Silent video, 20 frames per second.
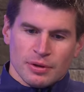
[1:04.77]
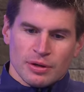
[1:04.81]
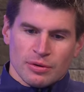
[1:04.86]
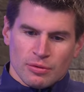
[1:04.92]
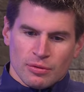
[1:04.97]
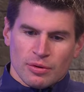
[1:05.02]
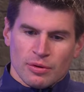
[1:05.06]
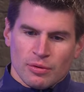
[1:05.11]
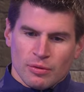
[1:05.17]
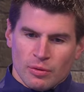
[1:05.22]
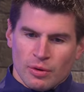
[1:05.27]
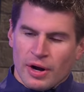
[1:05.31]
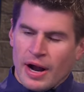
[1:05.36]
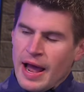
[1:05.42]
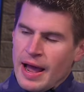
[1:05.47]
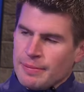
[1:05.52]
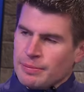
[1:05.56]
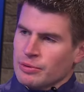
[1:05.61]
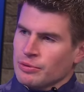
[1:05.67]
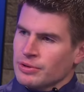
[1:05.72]
but we're we're
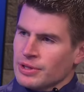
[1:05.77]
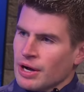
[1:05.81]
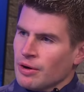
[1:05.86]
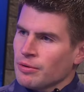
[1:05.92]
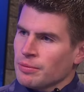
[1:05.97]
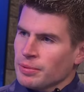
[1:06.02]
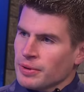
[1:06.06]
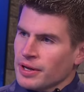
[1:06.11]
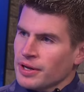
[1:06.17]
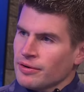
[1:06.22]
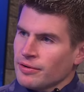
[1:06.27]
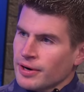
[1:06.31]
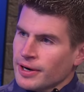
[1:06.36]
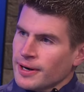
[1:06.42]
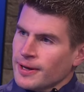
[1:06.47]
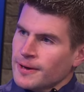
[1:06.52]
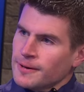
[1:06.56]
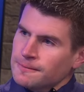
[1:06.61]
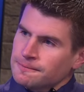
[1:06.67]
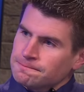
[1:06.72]
happy with how we're playing
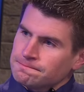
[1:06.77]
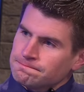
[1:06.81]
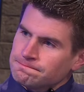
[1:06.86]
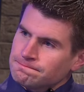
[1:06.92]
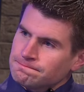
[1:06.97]
right now.